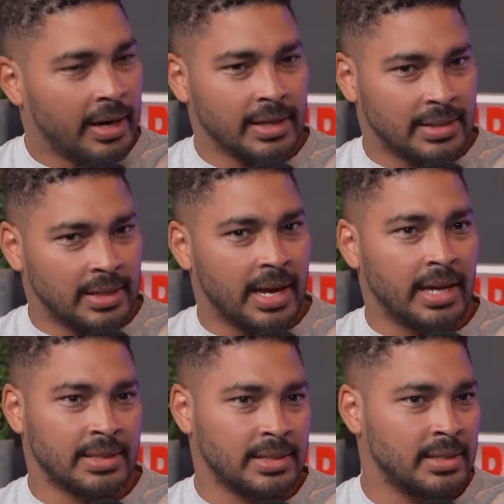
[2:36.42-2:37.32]
And I said,
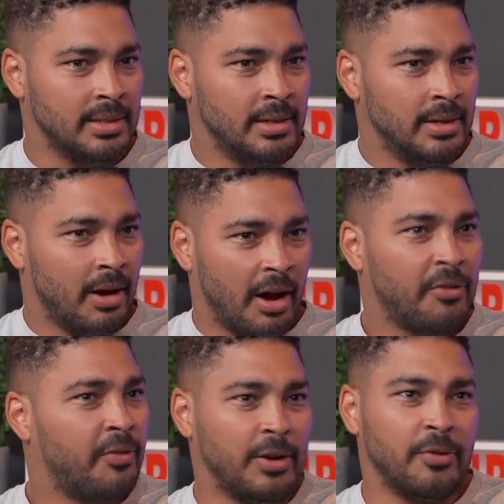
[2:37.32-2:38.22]
I
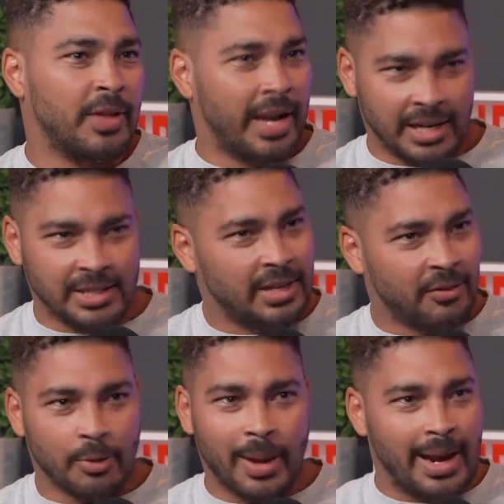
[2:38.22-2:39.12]
feed off that energy
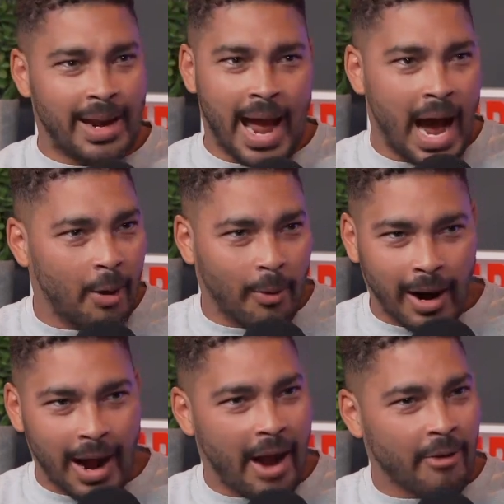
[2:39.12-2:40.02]
for about an
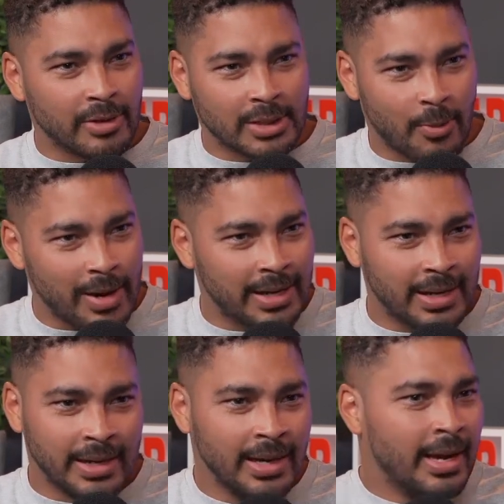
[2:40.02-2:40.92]
hour and
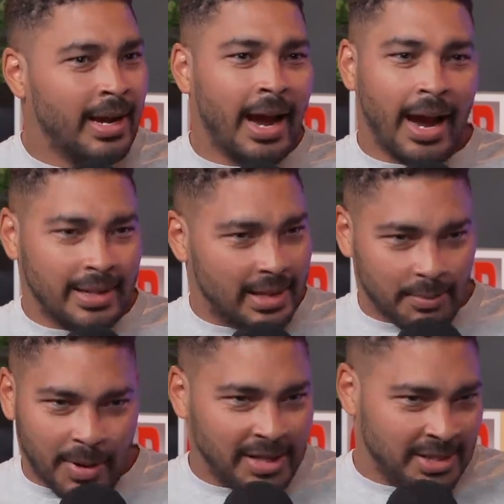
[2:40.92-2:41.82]
20. And then the
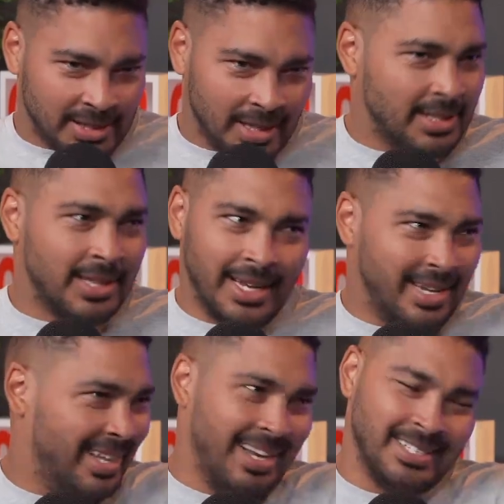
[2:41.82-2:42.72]
patient starts to thin,
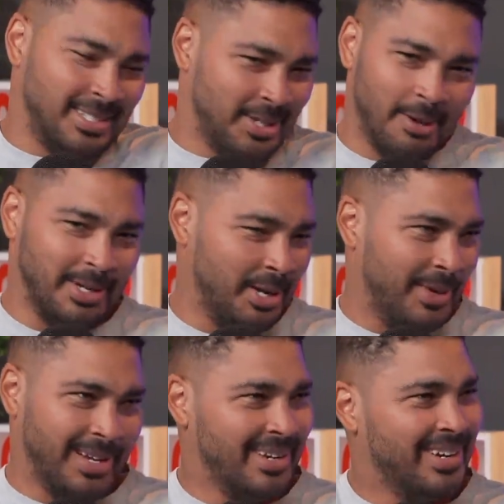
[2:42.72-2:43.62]
and then it's time to go to bed.